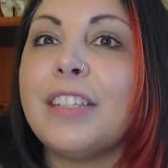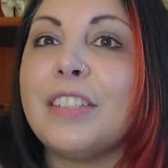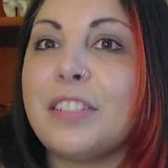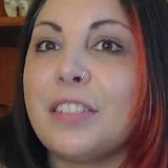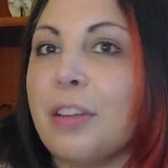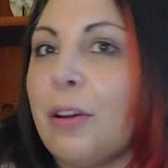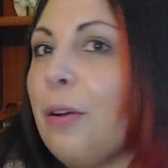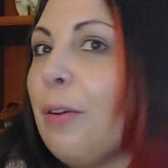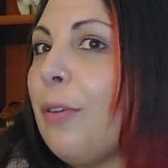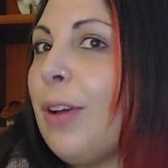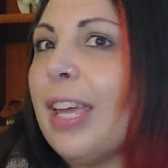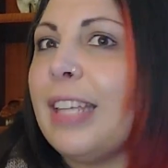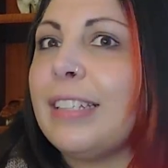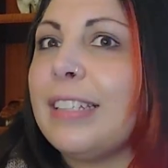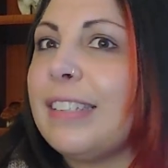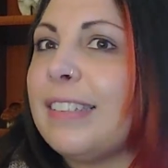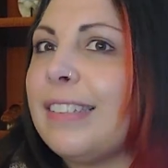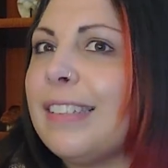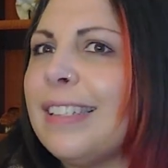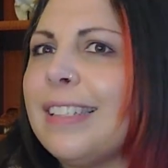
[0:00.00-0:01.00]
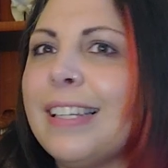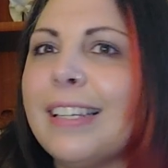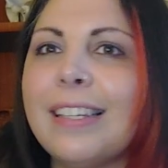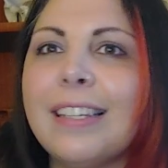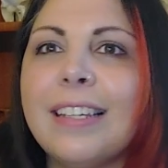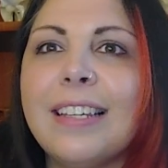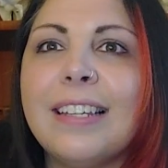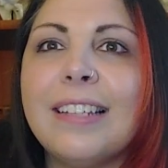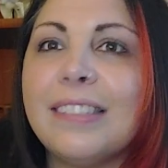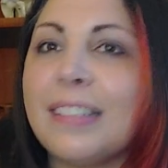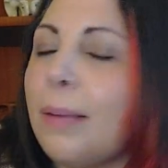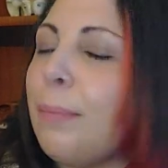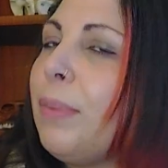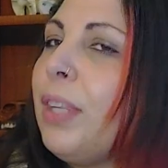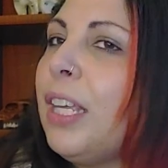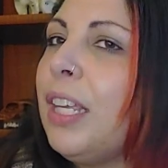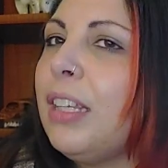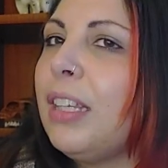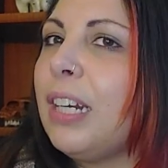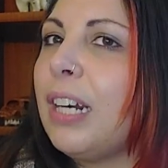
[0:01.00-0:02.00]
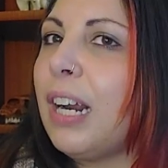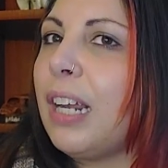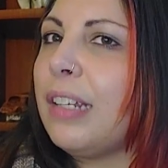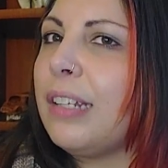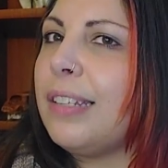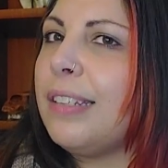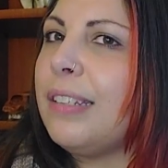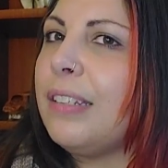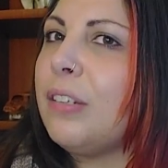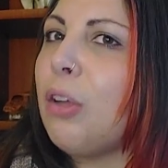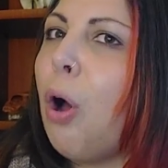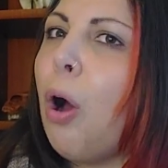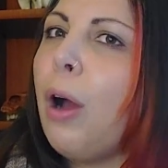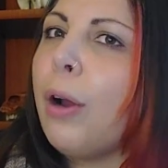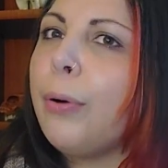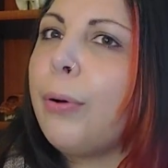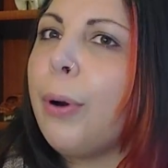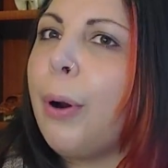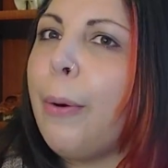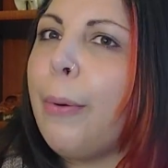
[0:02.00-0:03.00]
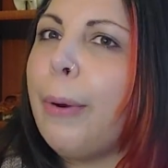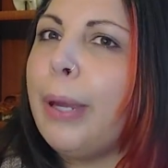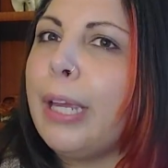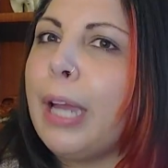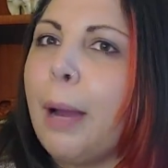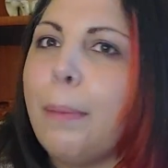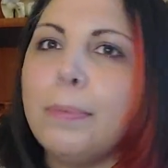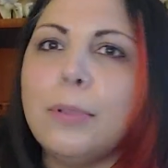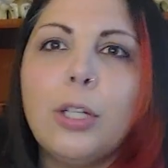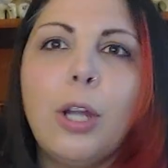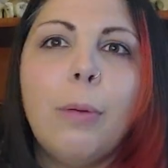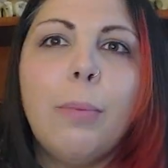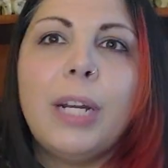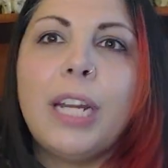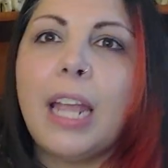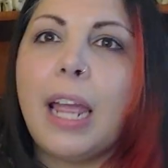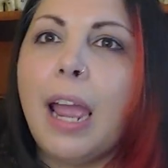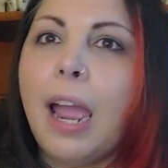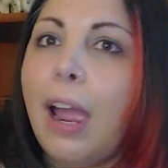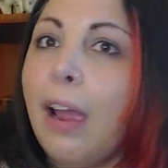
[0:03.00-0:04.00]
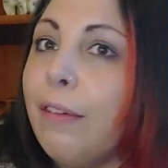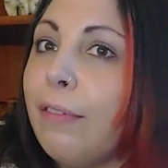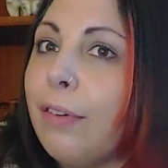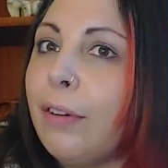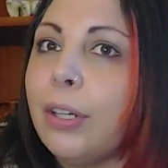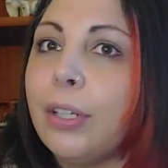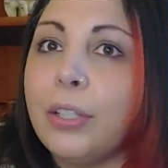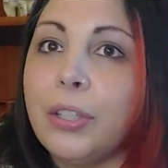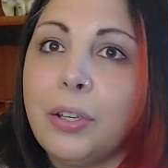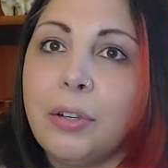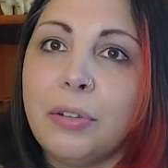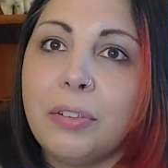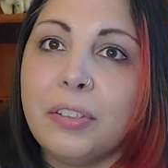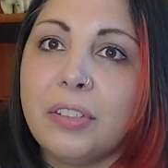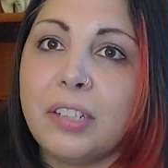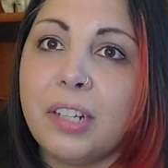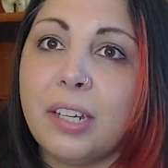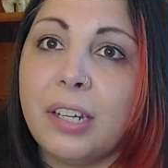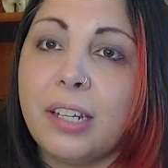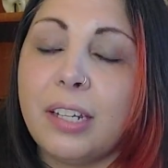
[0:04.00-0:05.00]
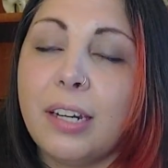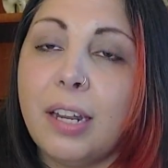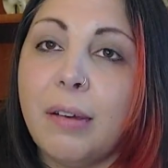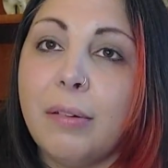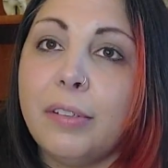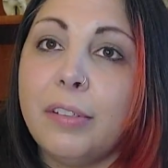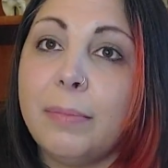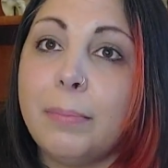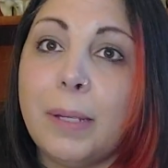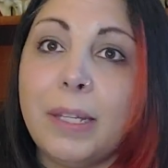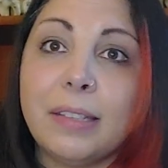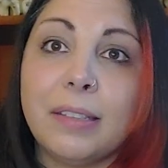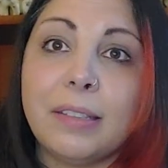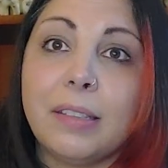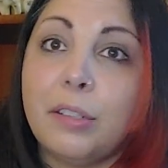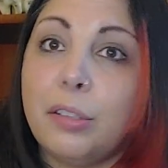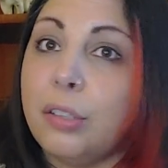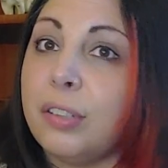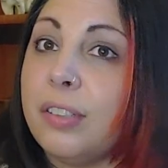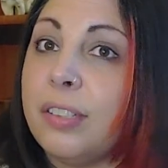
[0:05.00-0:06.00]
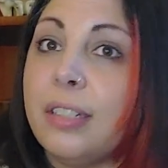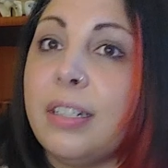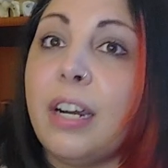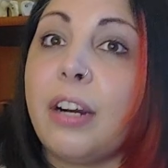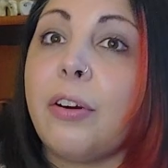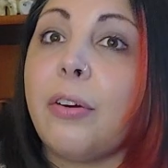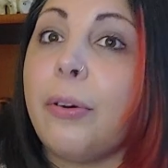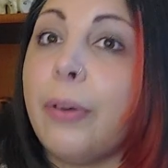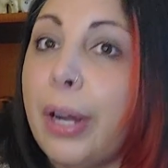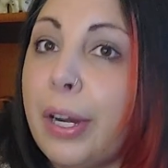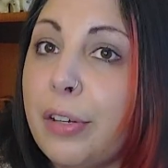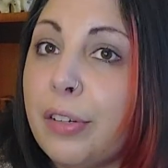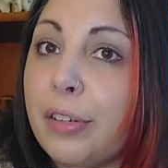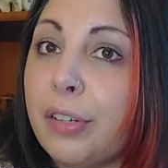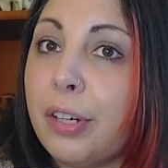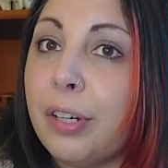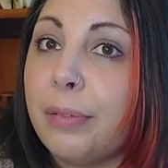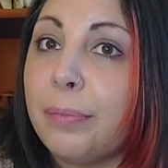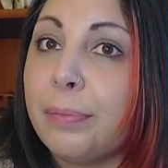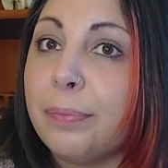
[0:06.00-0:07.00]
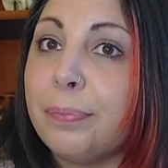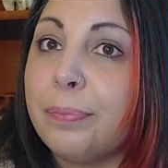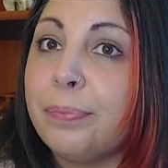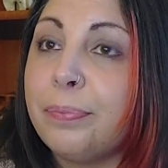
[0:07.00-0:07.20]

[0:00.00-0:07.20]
So it's something that I saw growing up. Nobody ever used it. It was basically just a decoration.